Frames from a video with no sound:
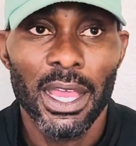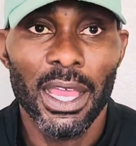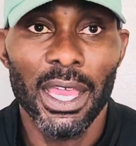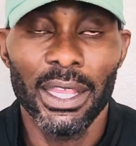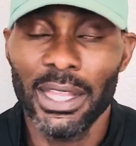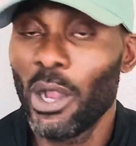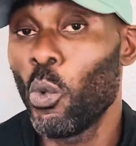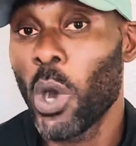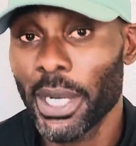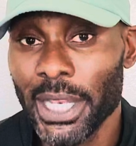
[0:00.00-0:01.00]
and that
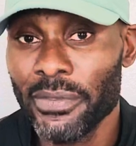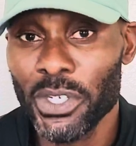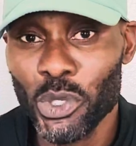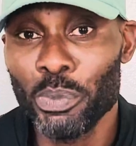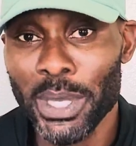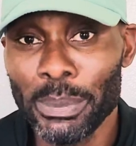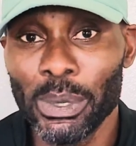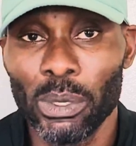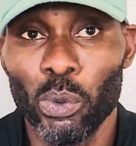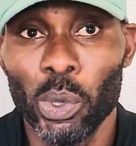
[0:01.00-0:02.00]
one in every two
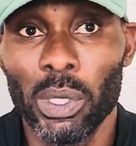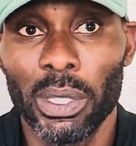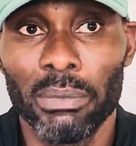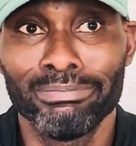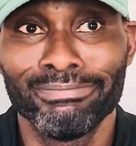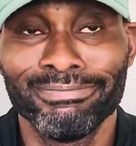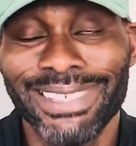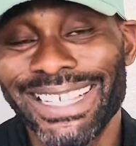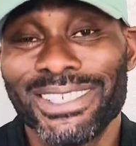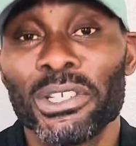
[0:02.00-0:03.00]
people will
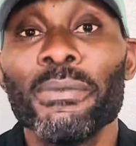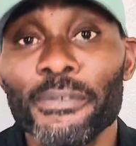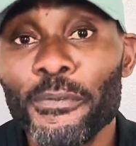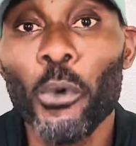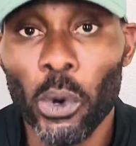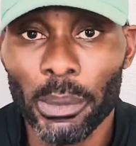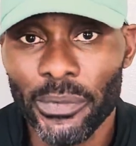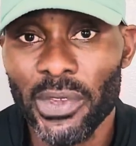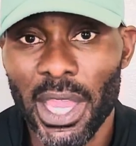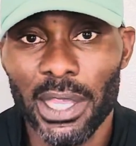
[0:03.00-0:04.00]
get some form
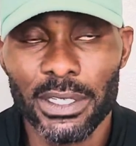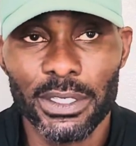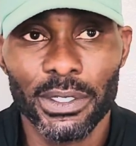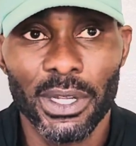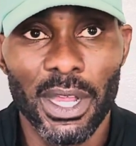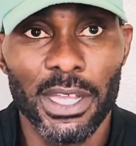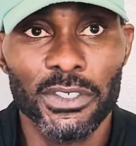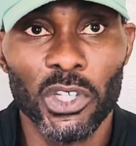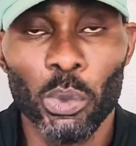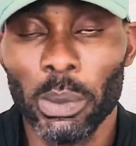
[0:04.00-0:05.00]
of cancer.
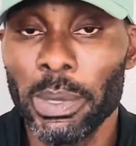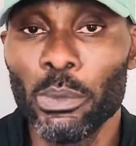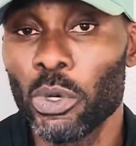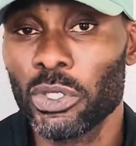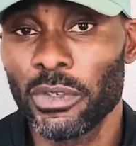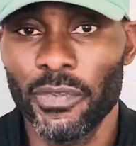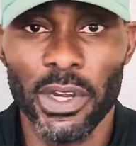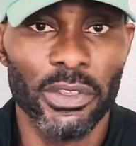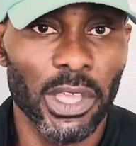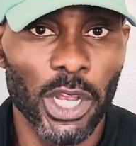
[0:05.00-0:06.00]
Some will be more
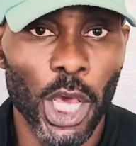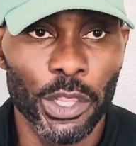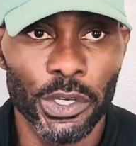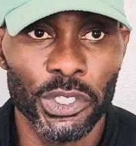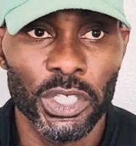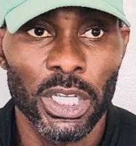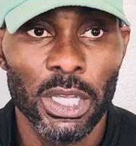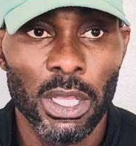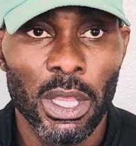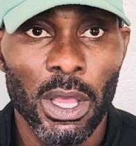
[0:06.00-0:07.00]
severe than others,
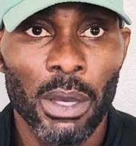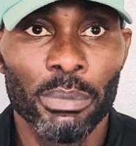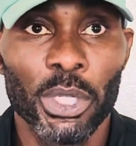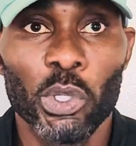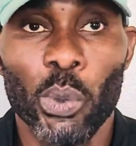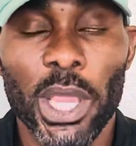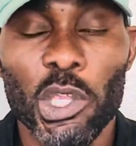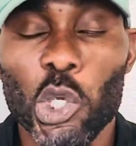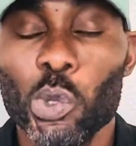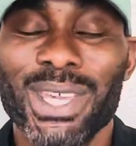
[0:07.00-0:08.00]
but the way
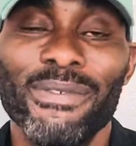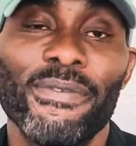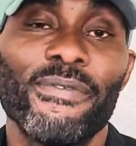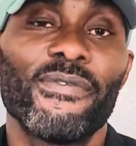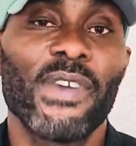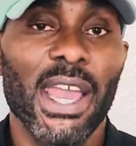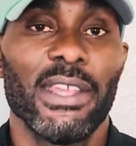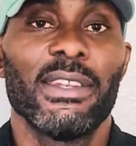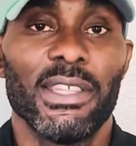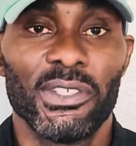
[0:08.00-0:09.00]
you can
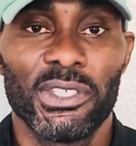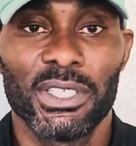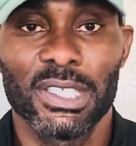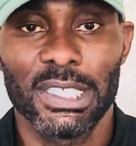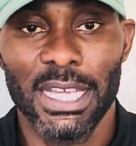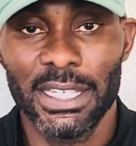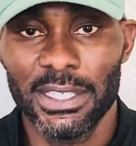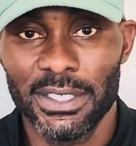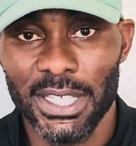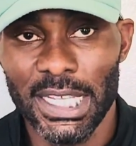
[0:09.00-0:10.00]
fight this
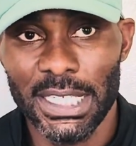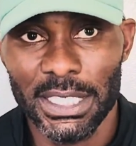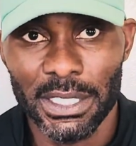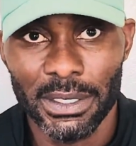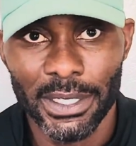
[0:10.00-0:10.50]
disease